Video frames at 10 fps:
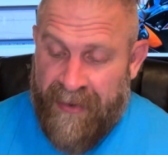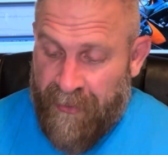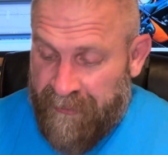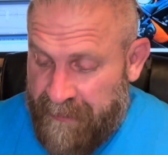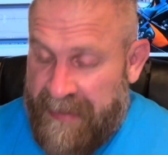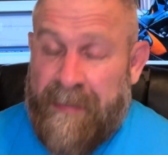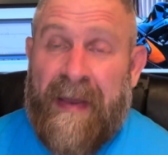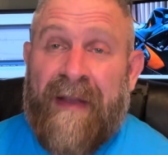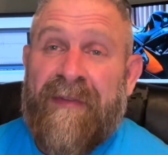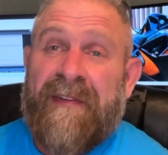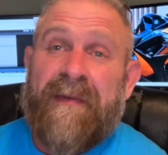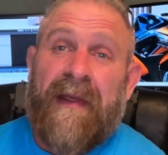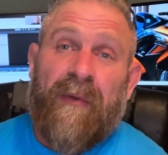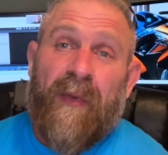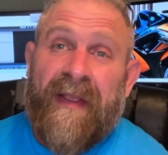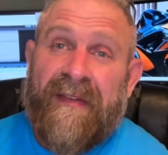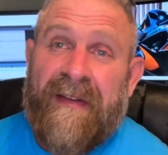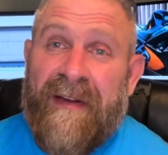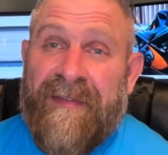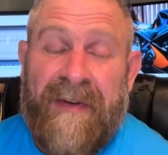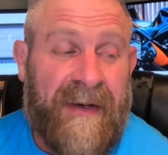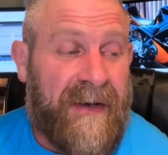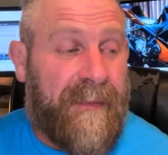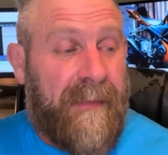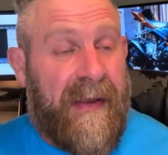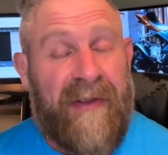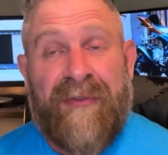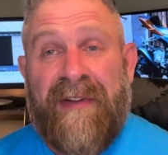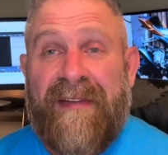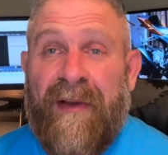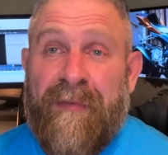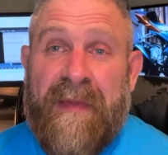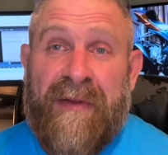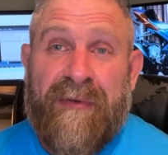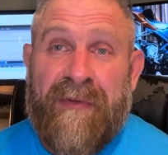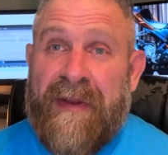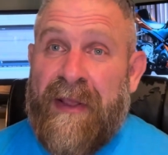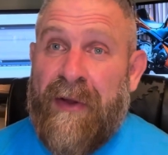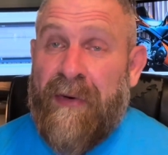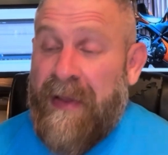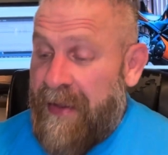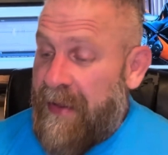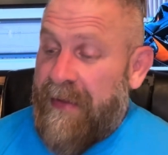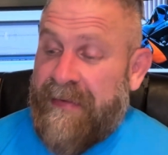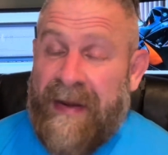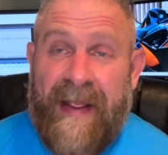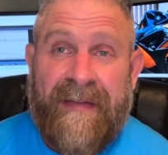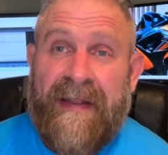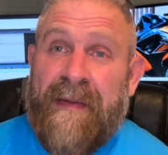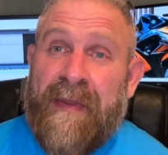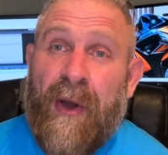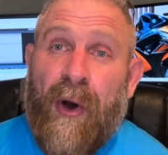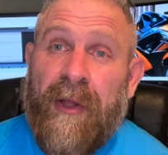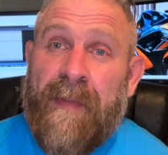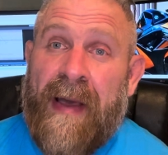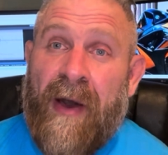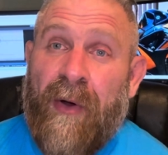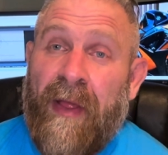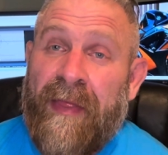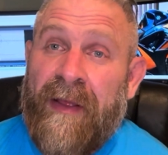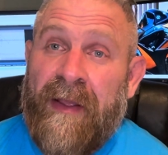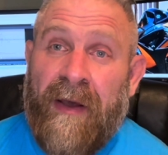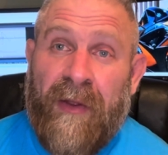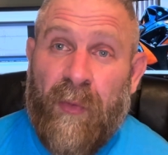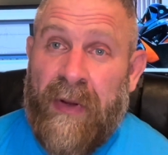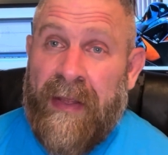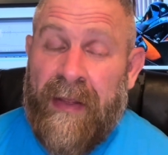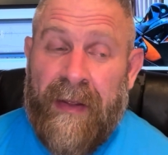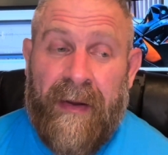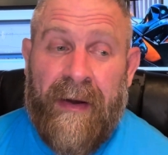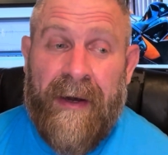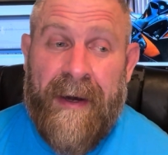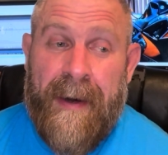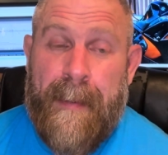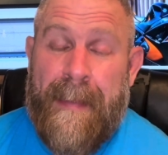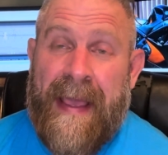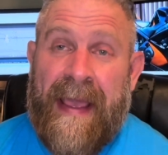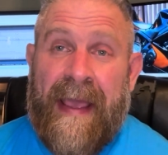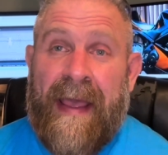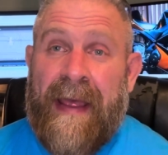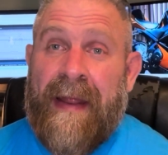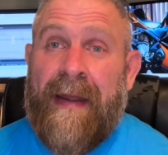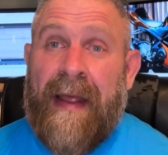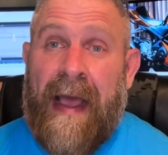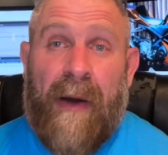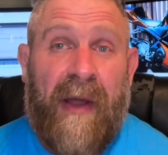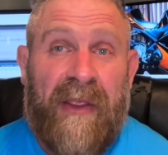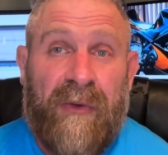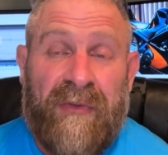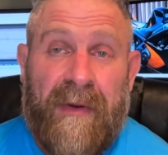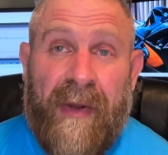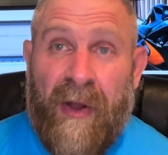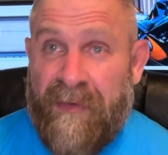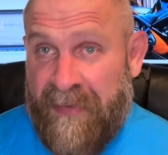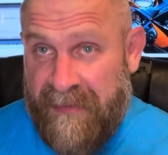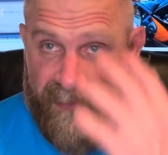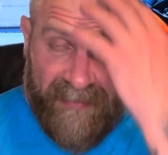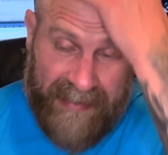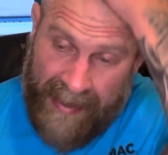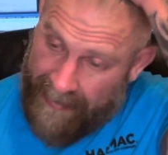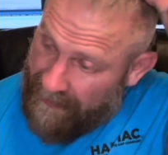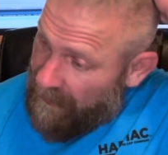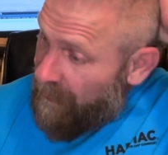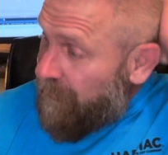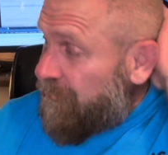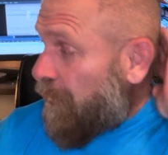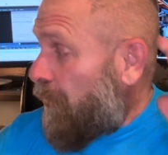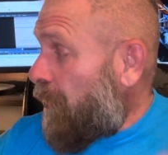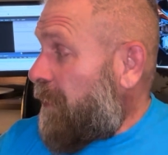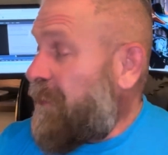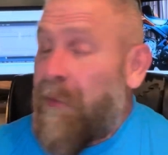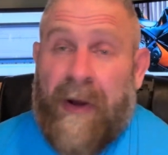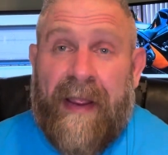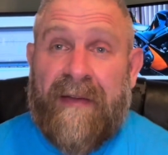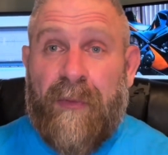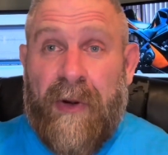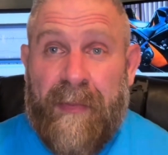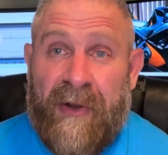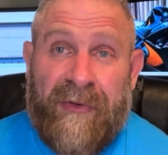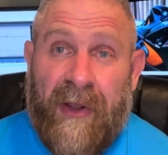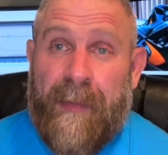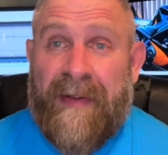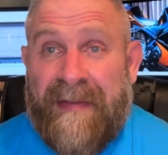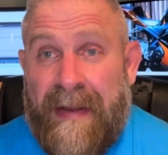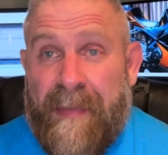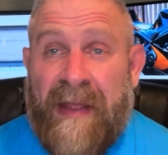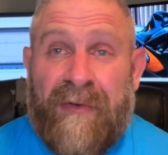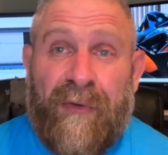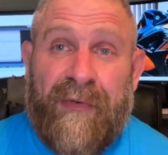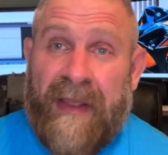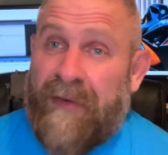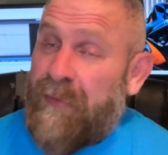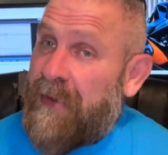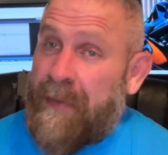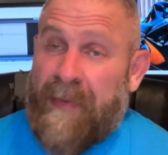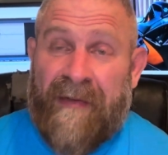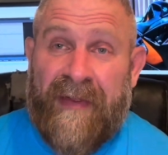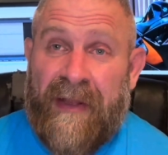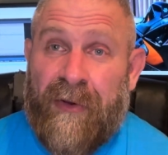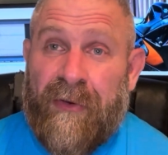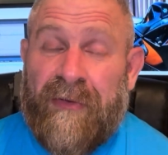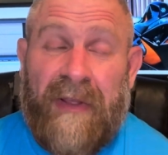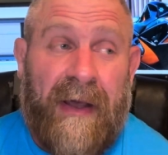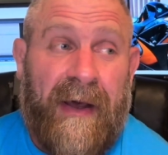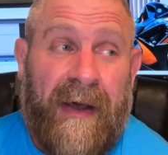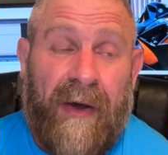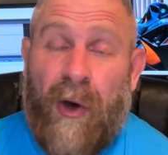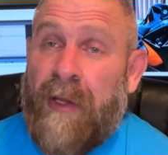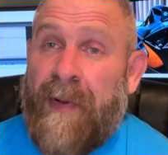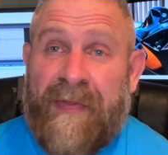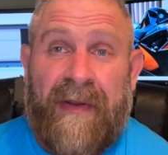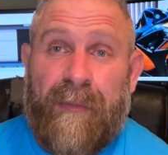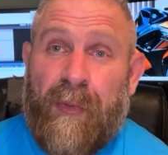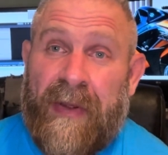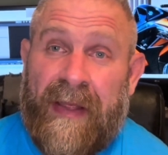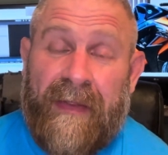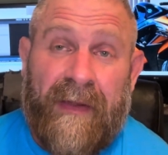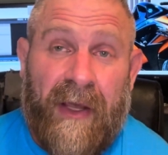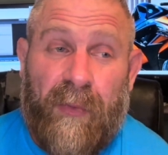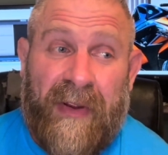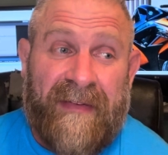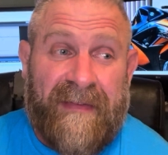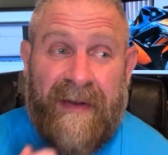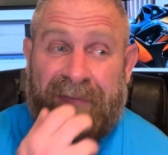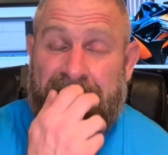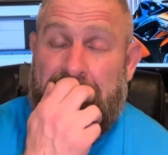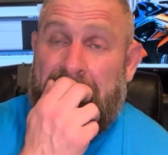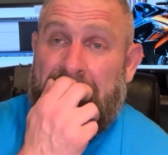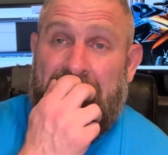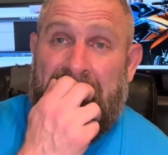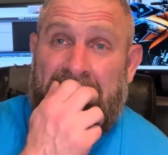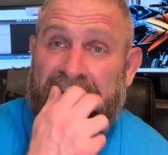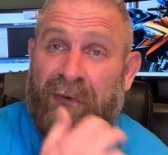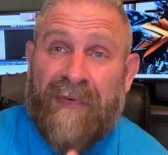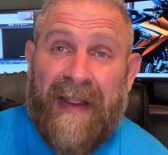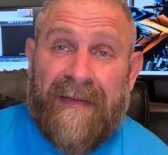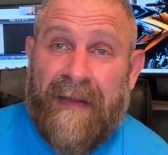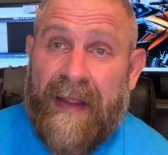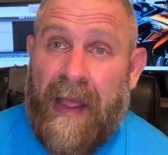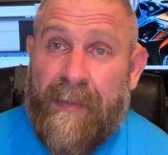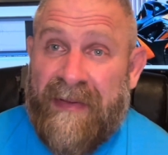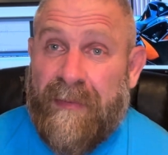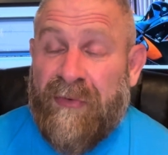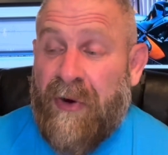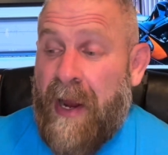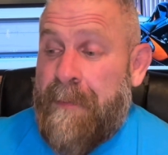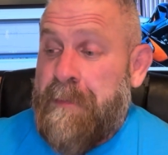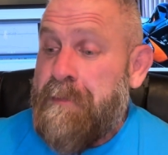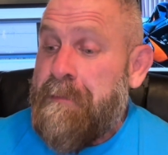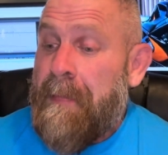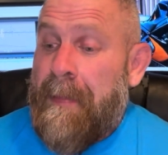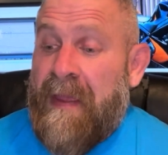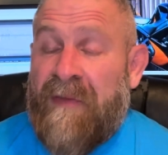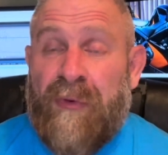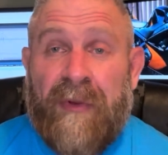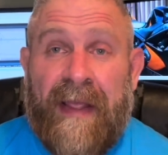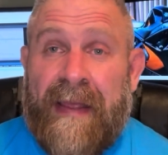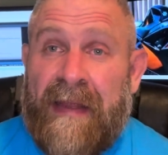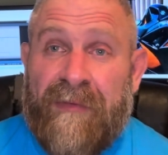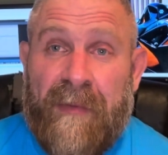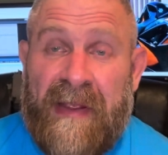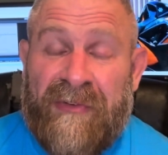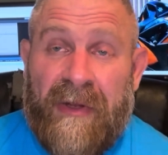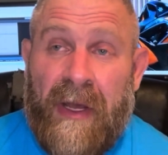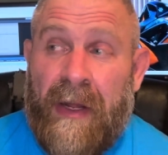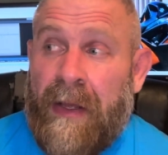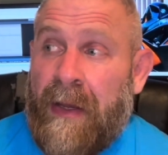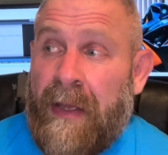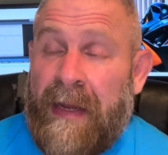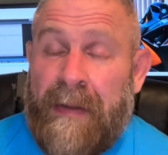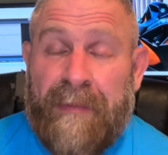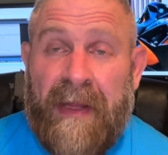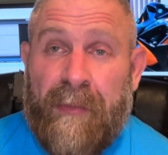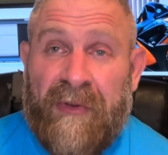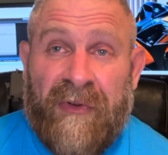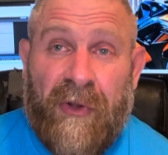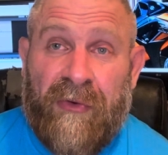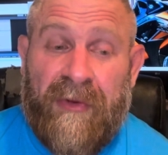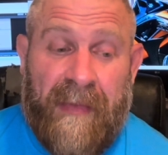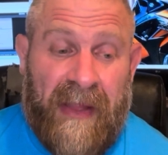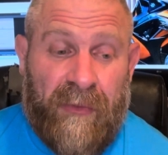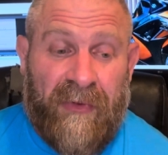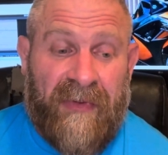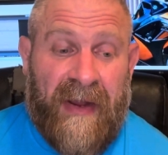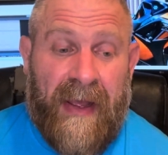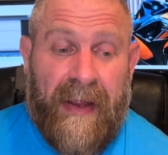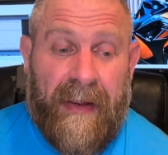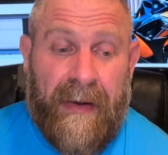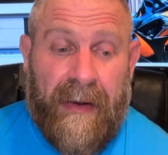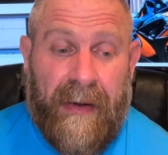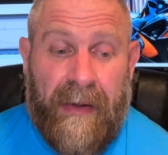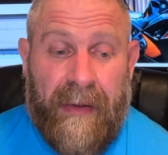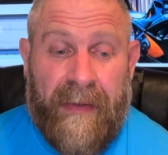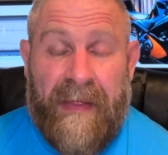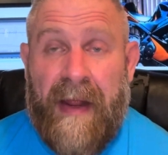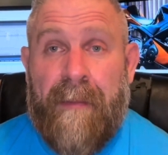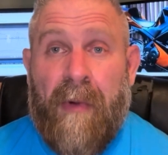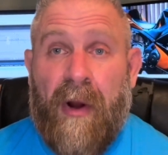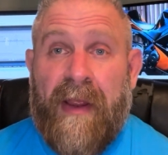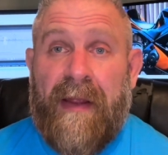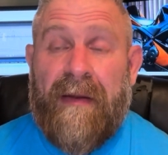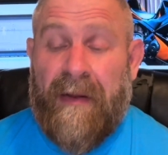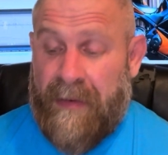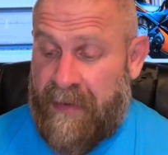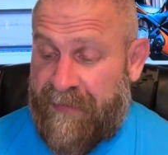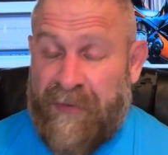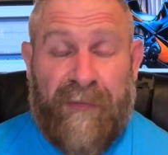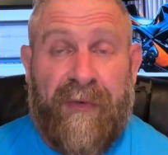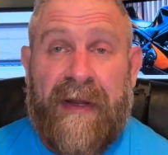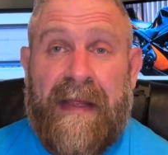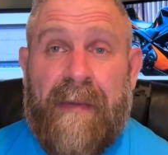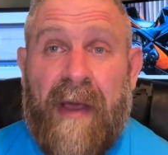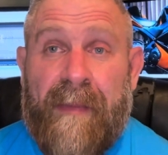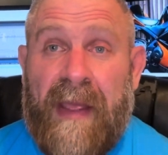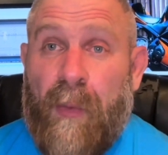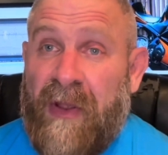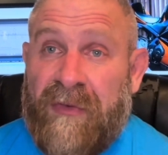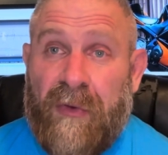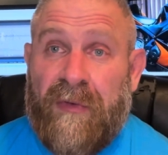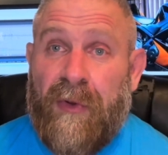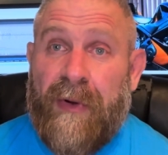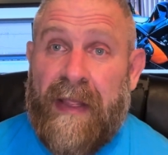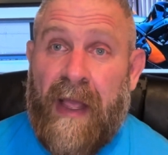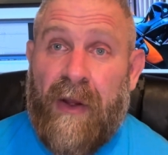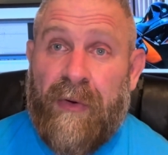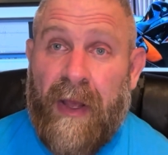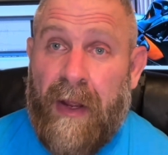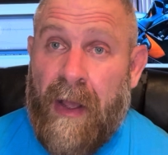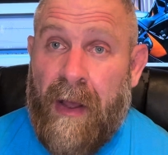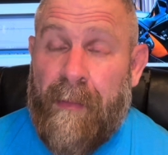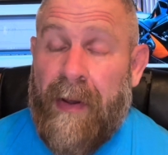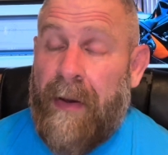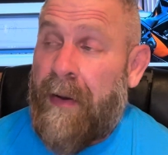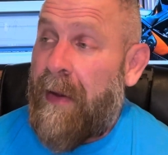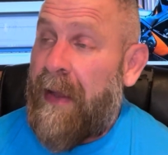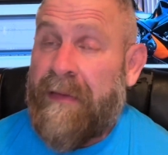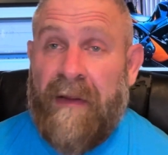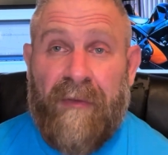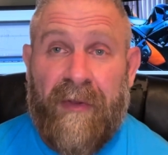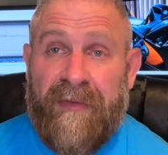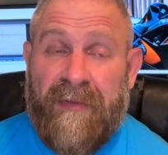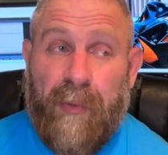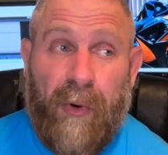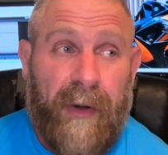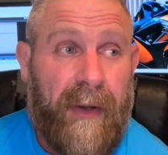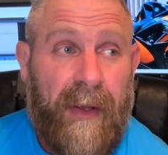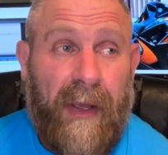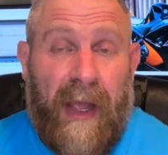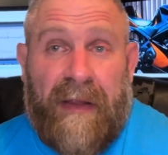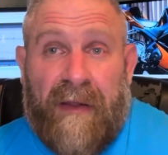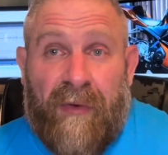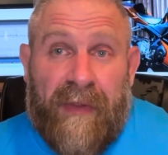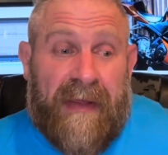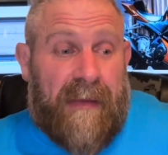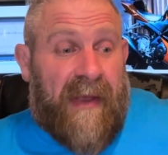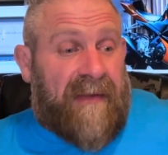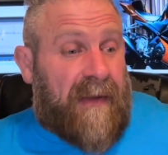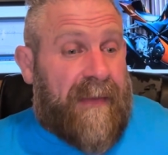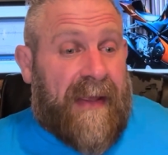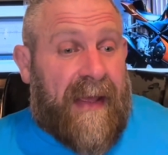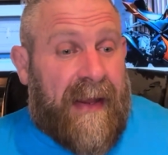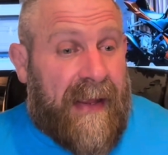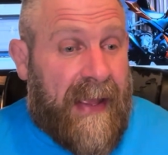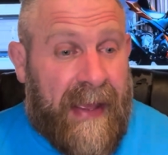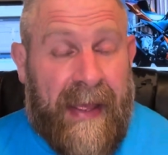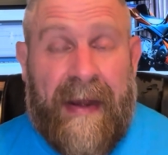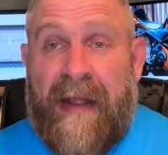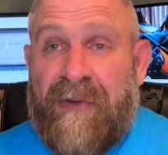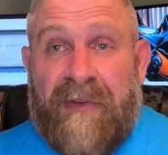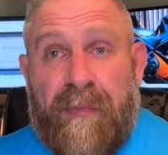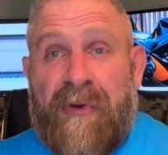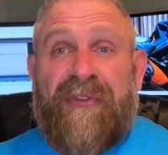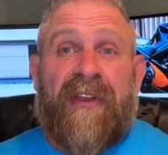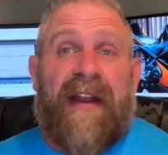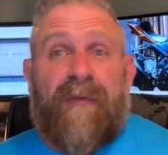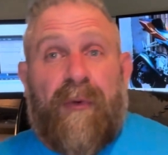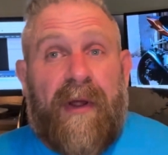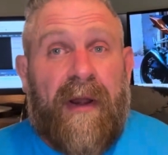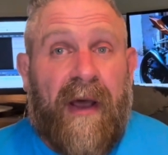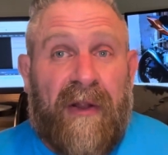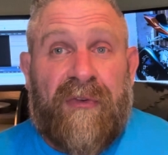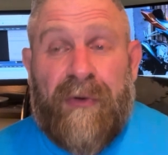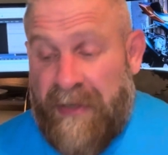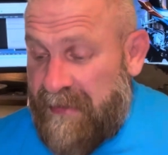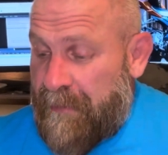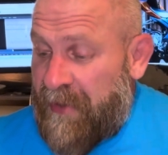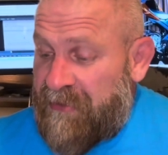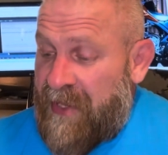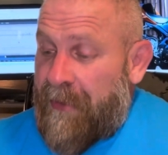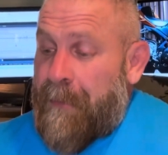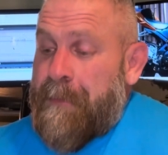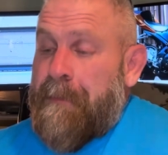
Coach B back for some double wing stuff. As you can tell from the intro video, today it's going to be all about the gun wing and how I use it in my offensive attack. So before I get to what I'm going to talk about today, man, don't forget if you like my videos, all about the double wing, the gun wing stuff, don't forget to like, comment, subscribe. If you'd like any information on any playbooks and coaching manuals that I market, feel free to email me at westcoastload@yahoo.com. I love all the support. I love all the emails I've been getting, and I just appreciate everyone tuning into my channel.